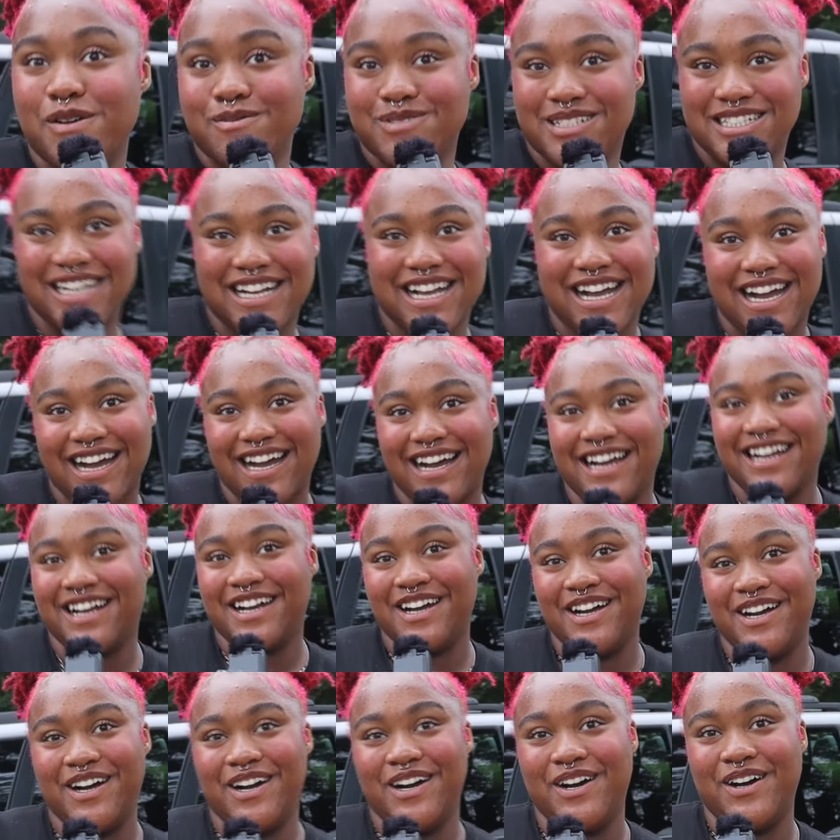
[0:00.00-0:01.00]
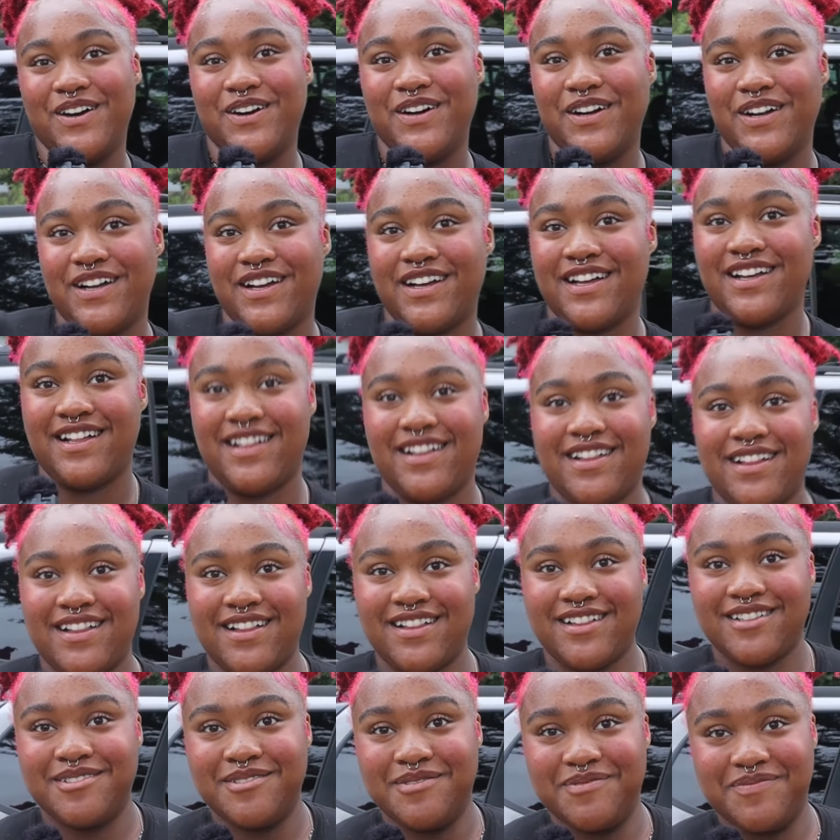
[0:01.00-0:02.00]
from Chicago. First
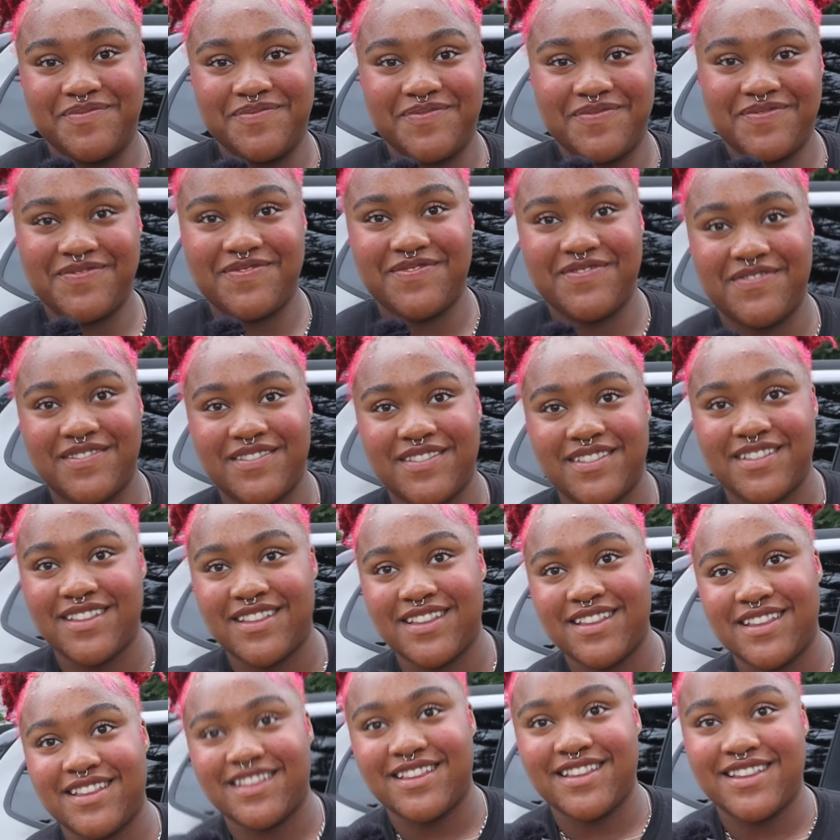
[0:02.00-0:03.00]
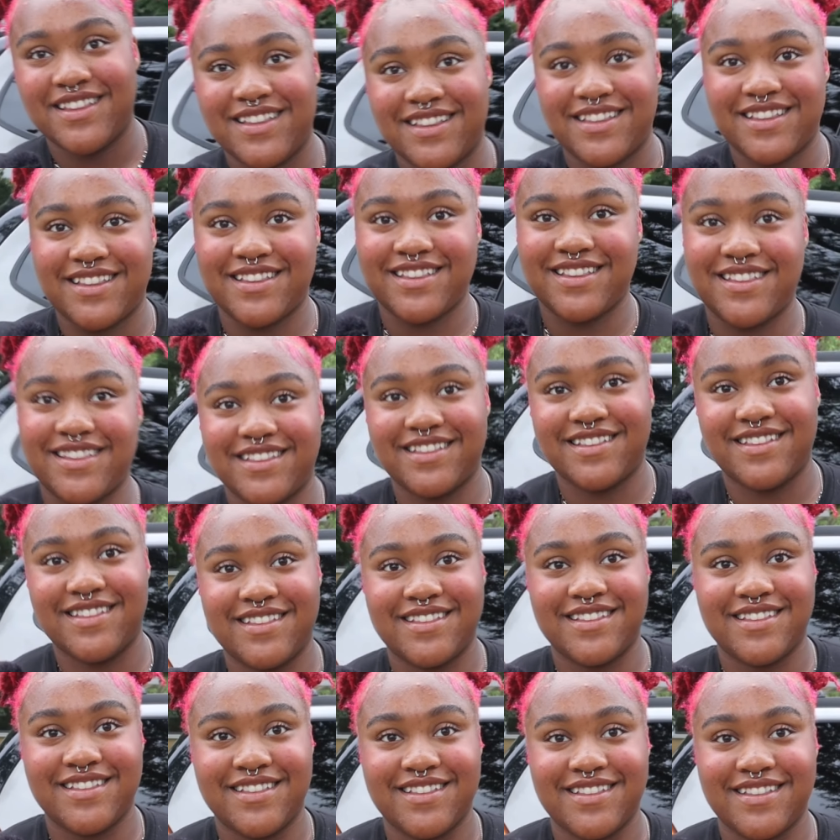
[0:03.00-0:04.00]
question. Would you rather be
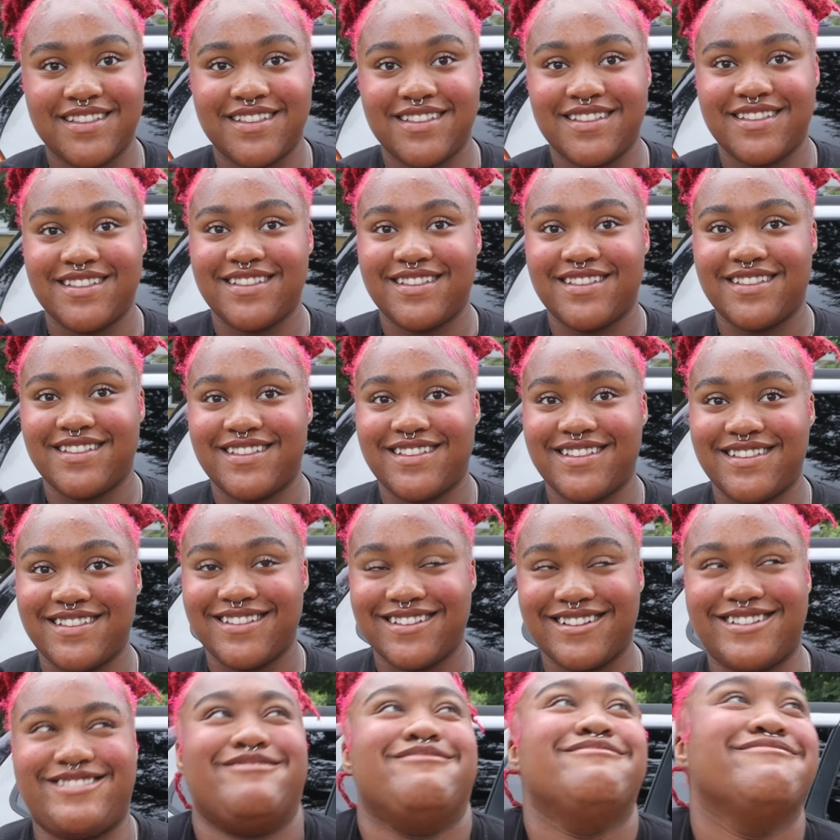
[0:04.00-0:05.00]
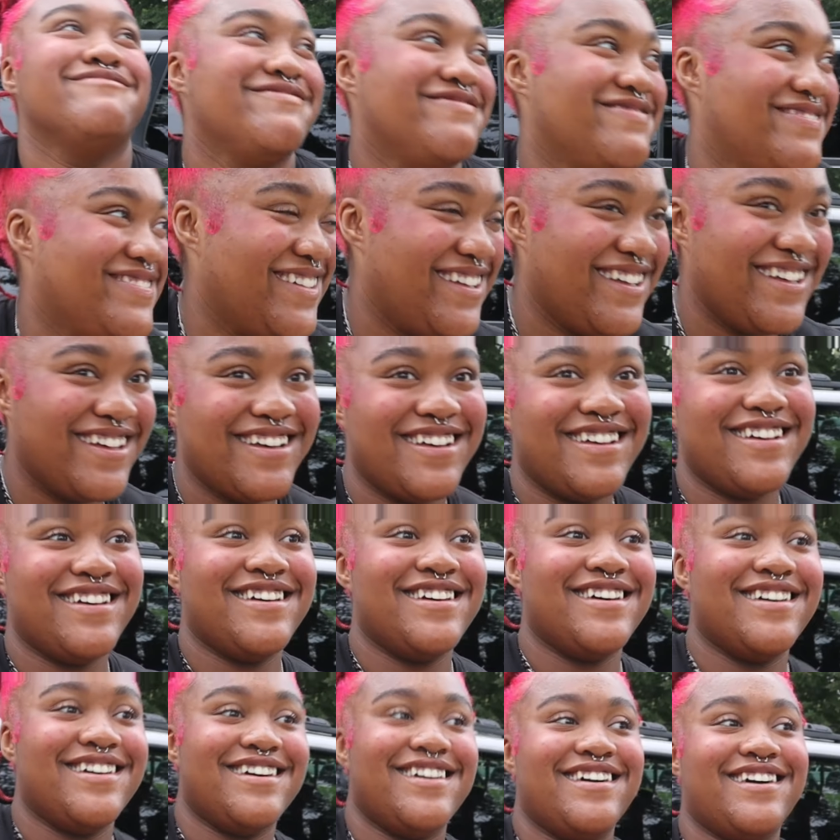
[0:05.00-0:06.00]
cellmates with Diddy or R. Kelly?
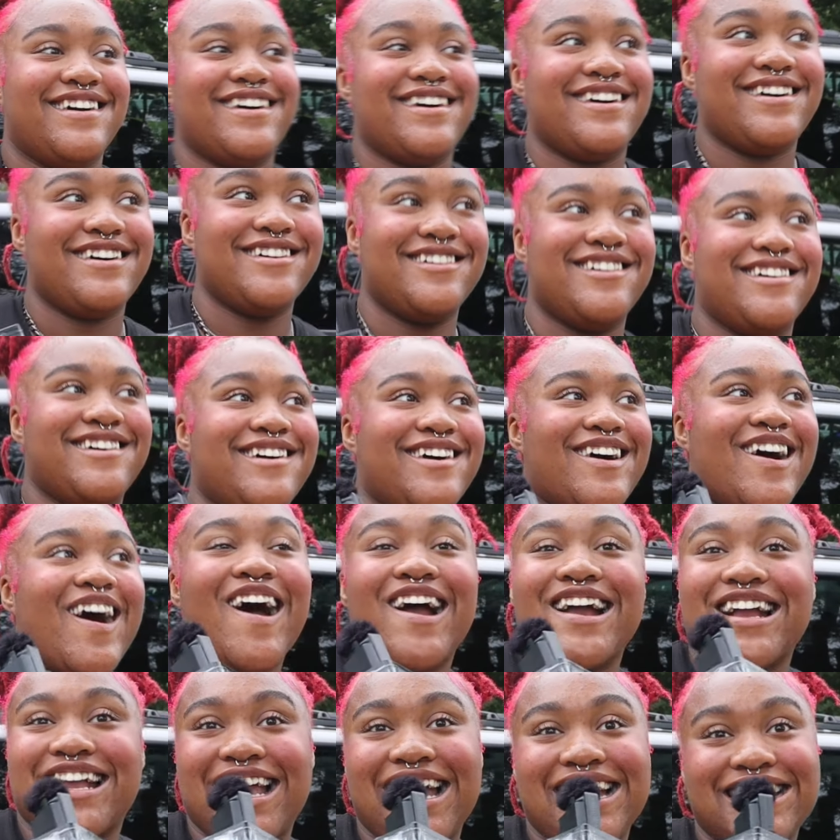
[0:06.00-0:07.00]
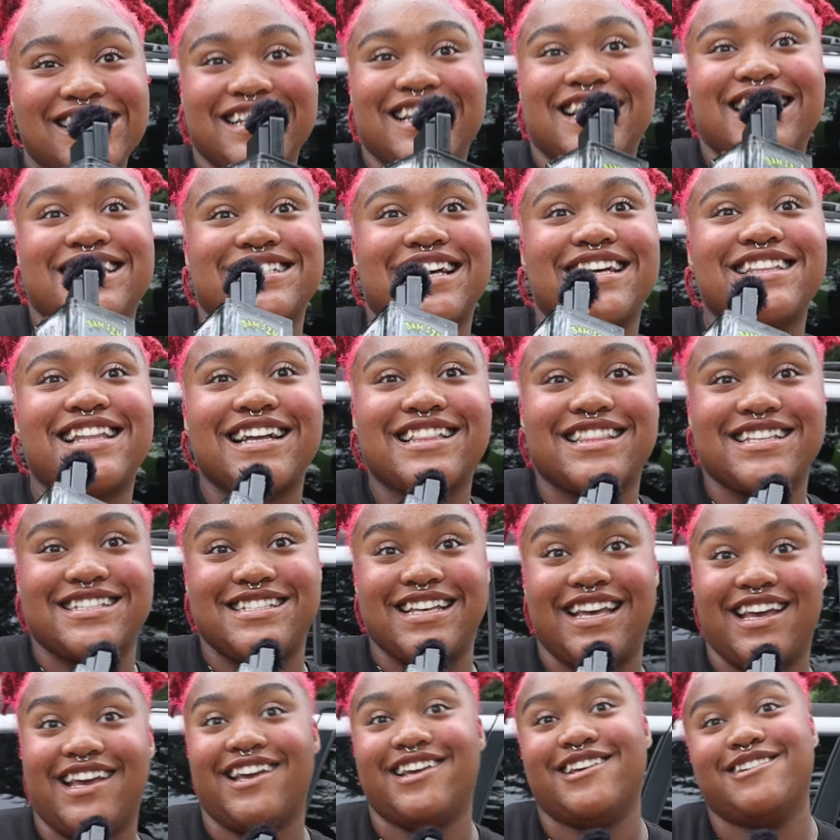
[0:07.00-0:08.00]
R. Kelly, because I like to
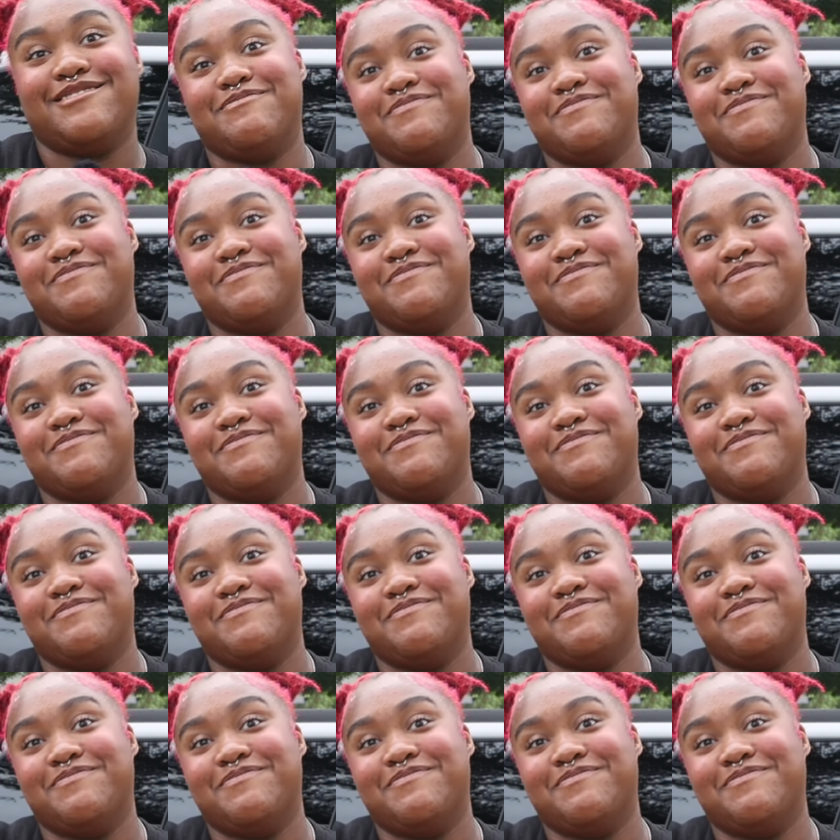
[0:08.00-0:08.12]
sing.